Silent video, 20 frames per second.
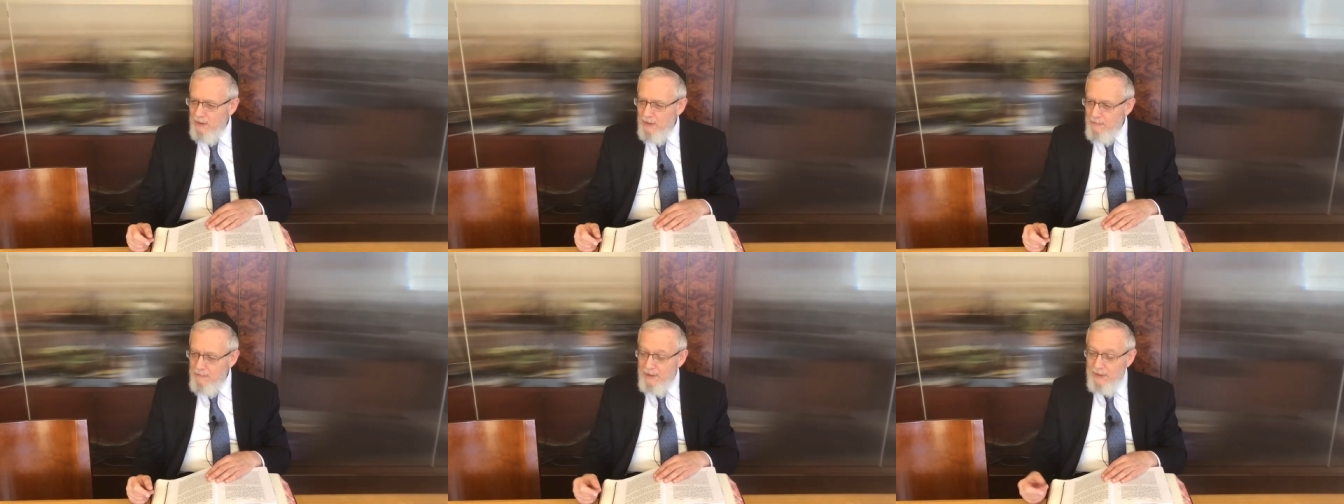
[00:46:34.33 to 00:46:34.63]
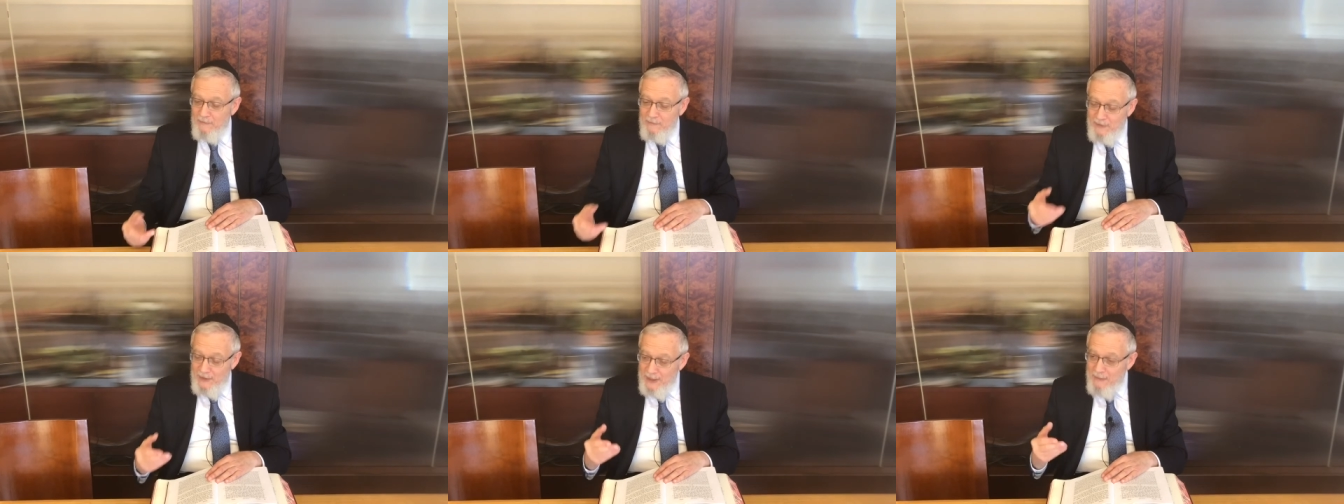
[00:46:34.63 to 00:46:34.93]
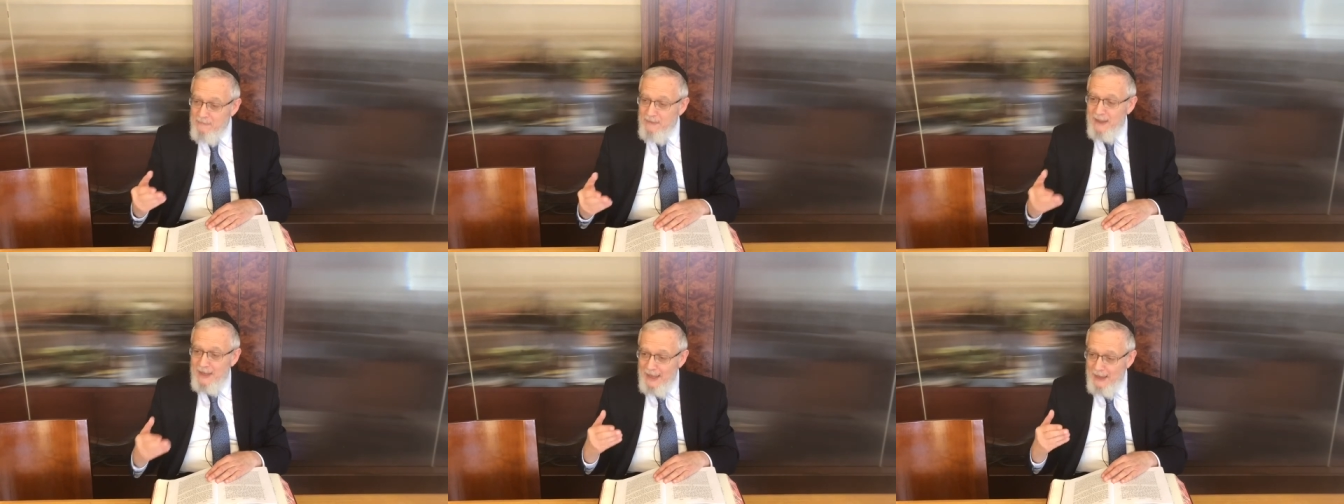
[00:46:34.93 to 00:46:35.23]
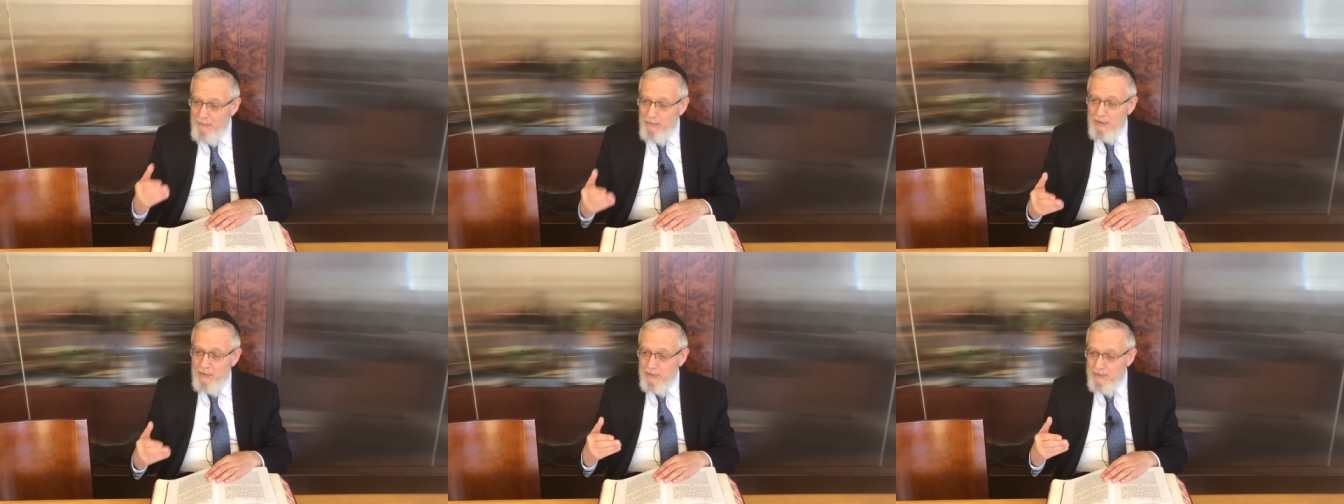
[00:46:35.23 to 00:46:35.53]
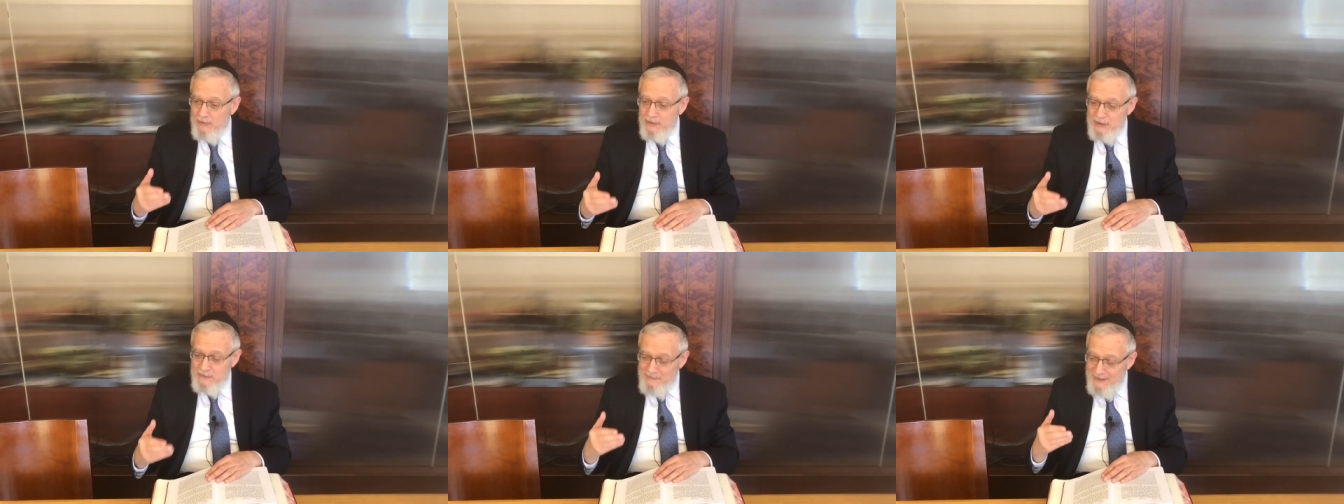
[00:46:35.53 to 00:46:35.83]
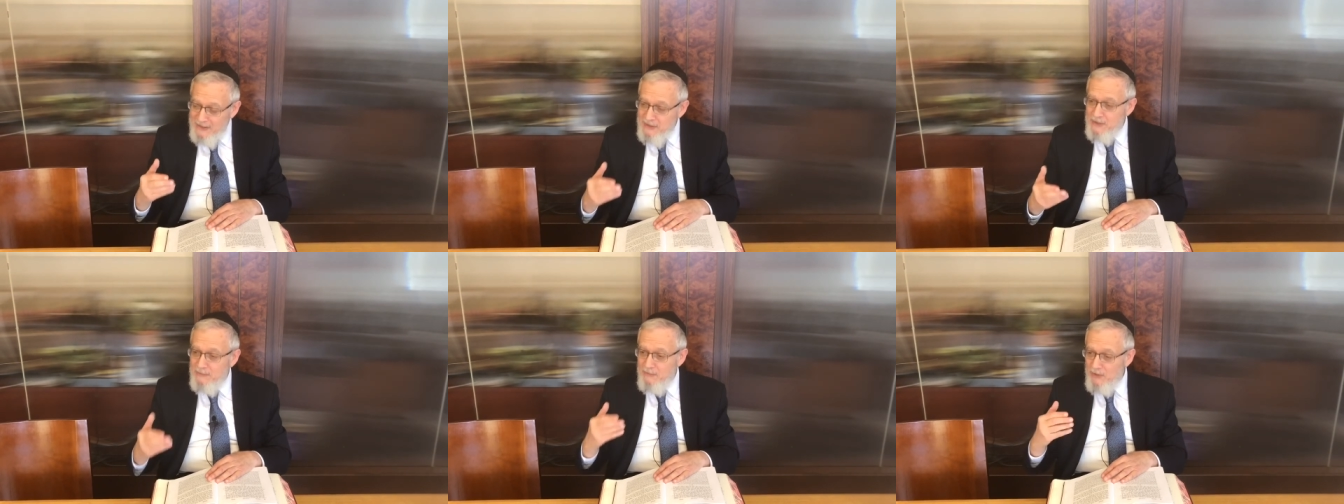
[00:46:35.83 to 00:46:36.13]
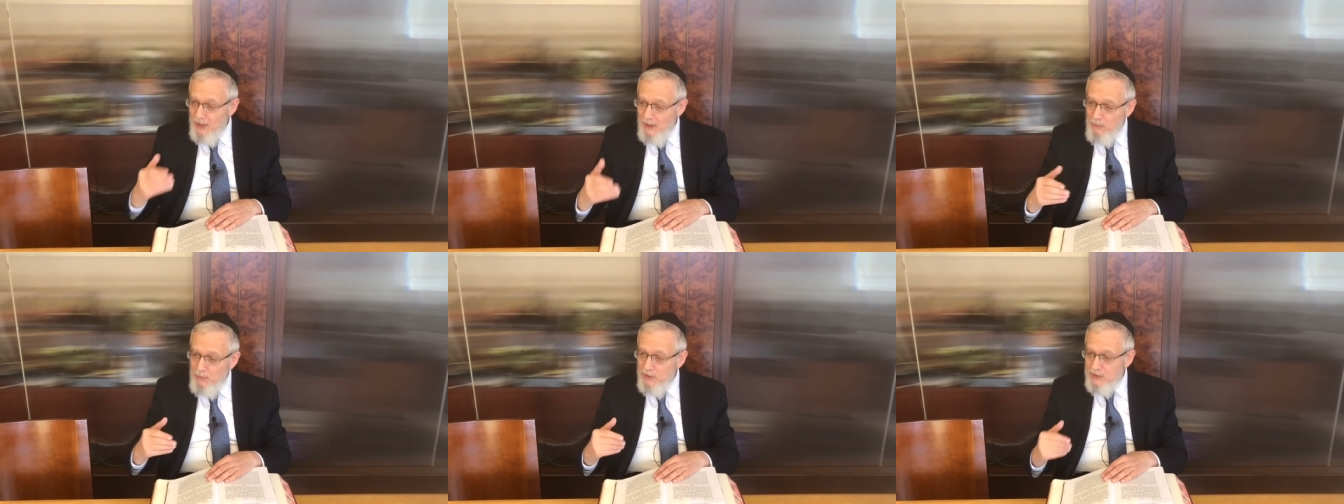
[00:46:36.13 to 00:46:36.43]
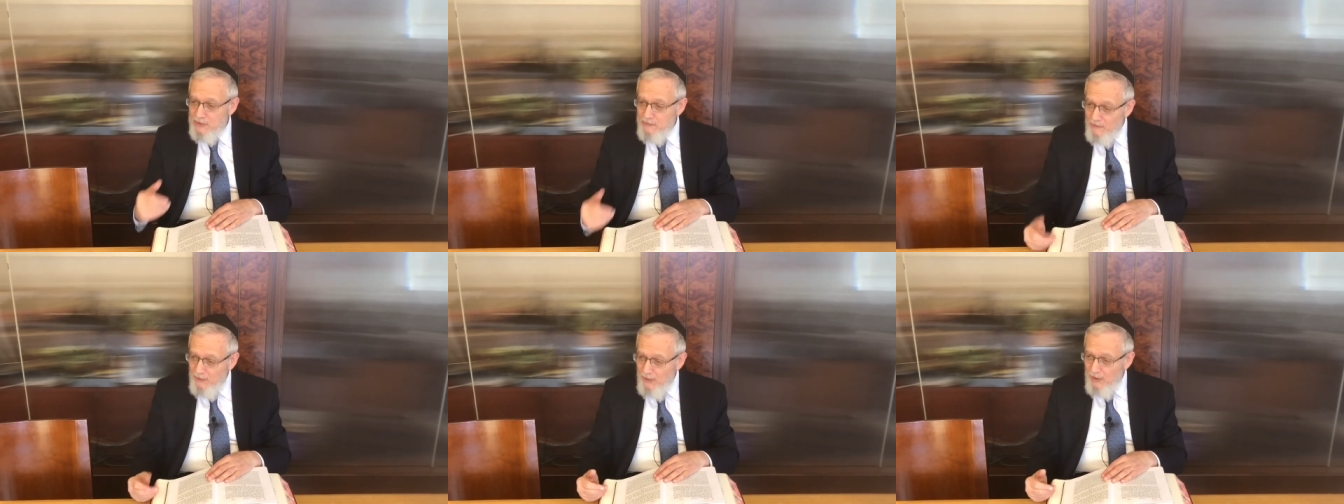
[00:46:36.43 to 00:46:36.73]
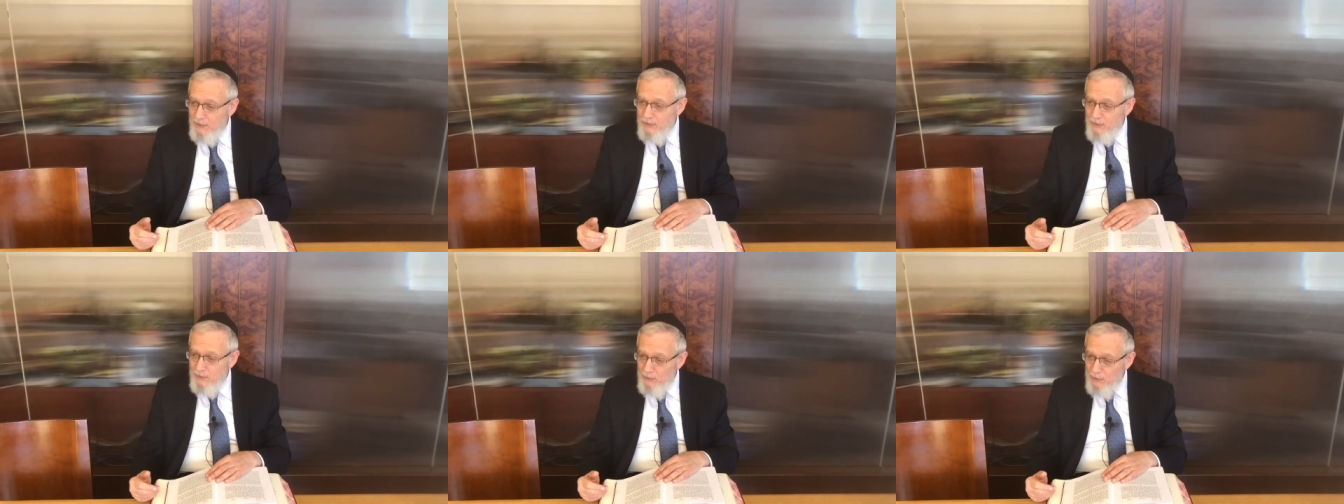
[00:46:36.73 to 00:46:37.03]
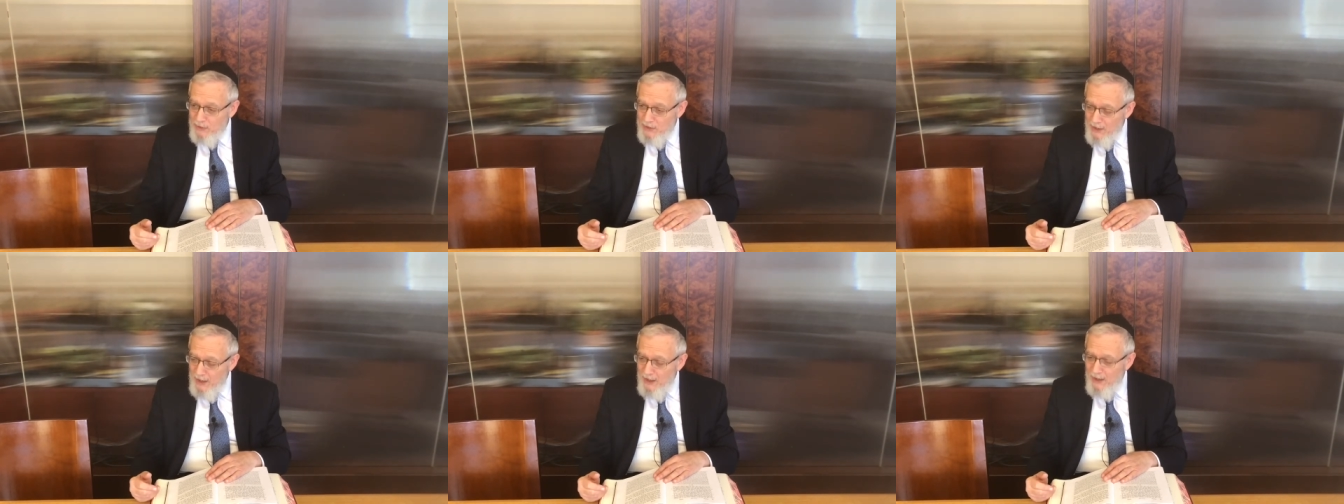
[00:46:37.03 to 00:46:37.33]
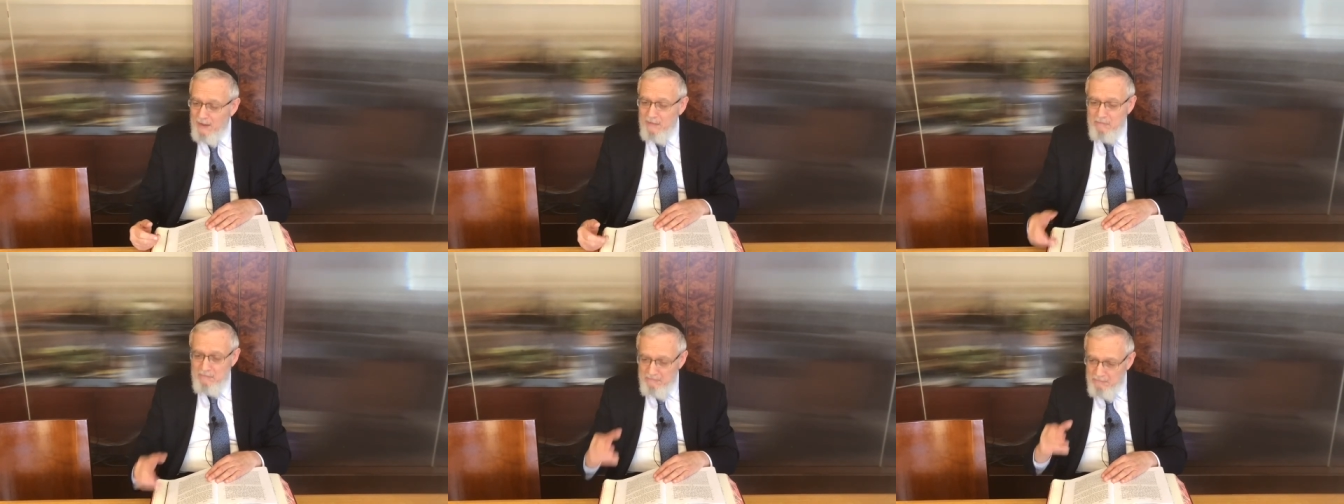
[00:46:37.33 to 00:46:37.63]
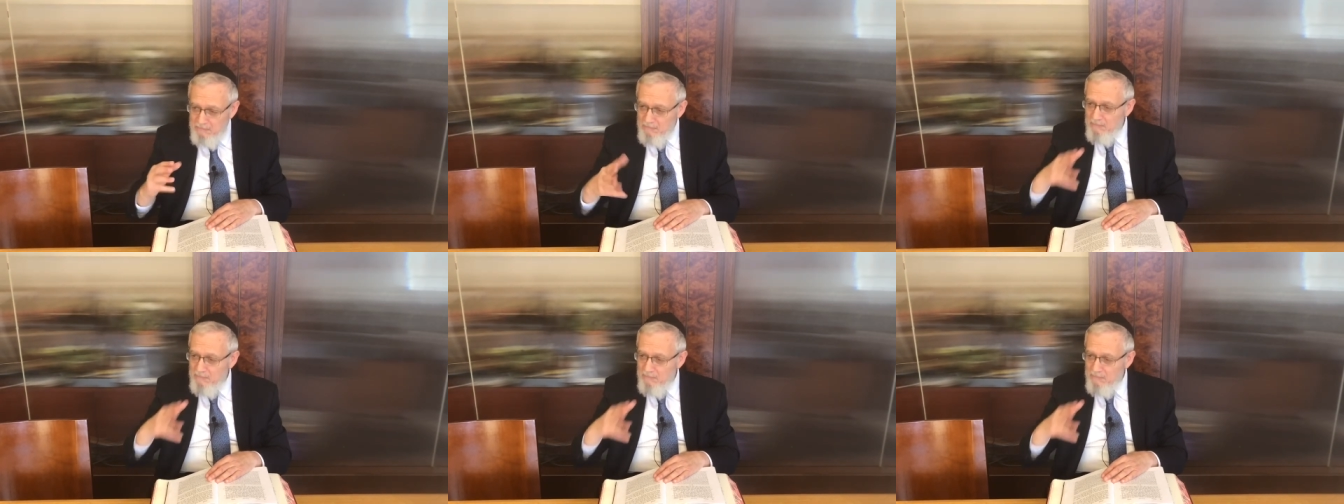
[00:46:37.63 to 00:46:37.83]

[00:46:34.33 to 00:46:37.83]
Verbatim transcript: But if he'd be able to spend some time with his father, with time,